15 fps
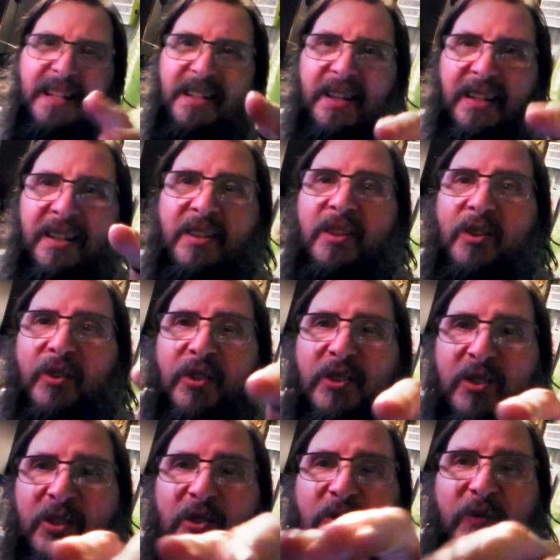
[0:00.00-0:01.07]
you know
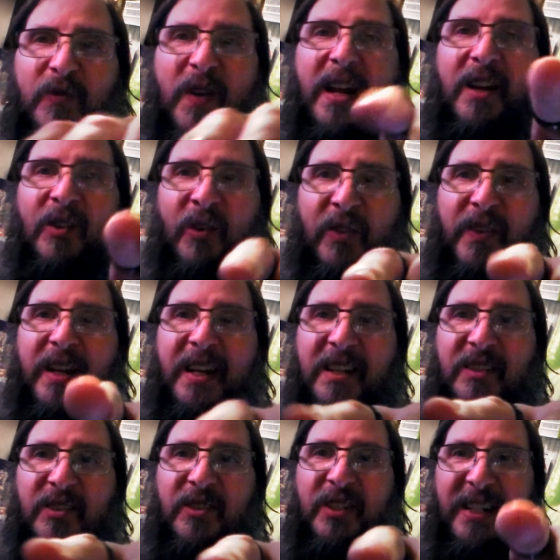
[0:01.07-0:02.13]
those newfangled
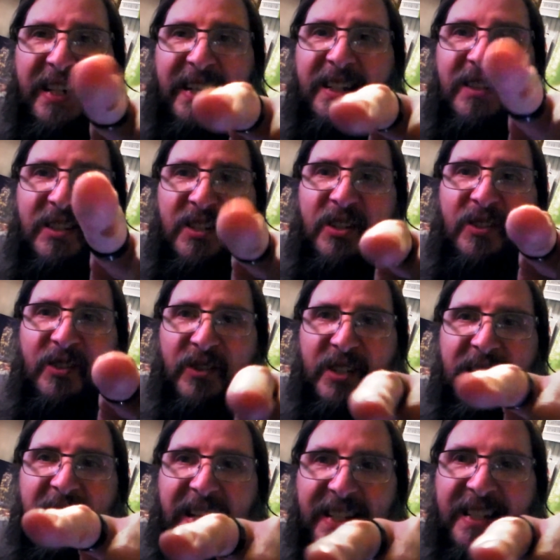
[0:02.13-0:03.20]
things those kids do,
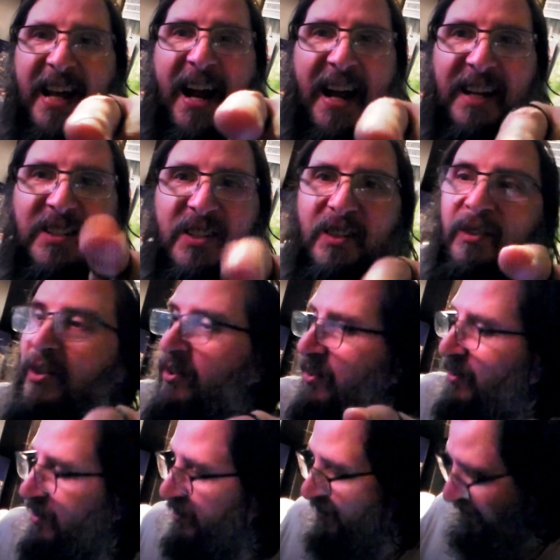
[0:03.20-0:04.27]
those Tic Tacs? You know,
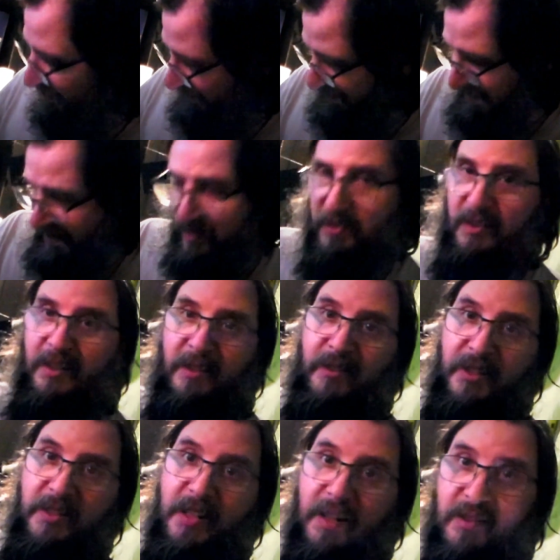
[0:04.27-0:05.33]
the
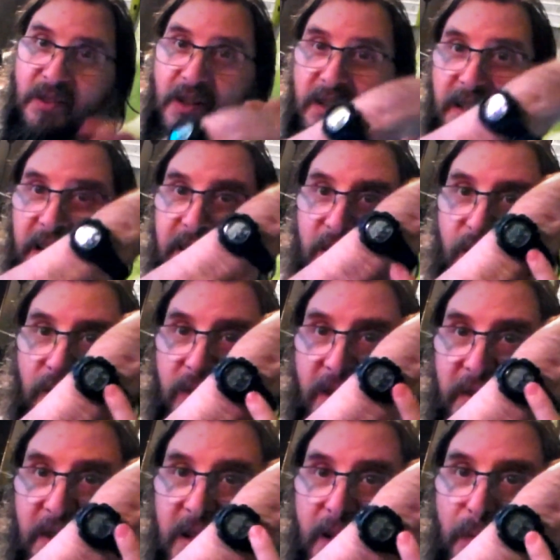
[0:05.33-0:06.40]
only TikTok I know is
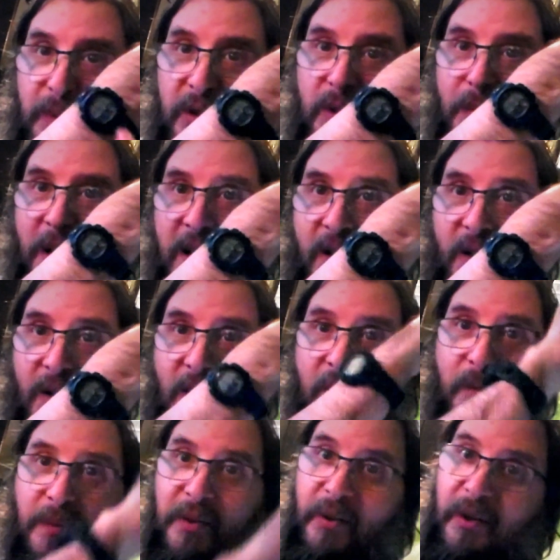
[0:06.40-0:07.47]
the thing I put on my
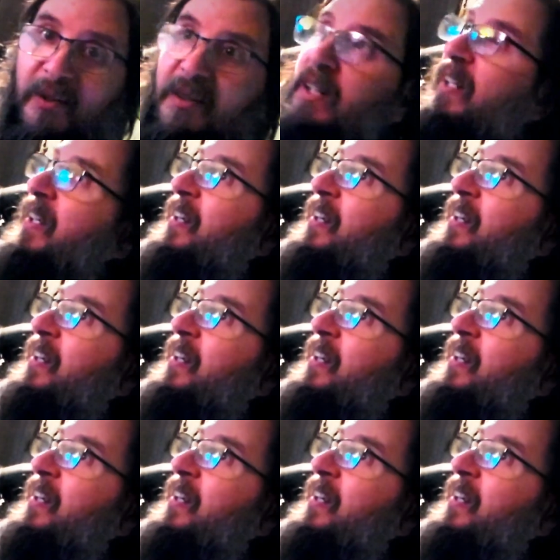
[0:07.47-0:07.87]
arm, or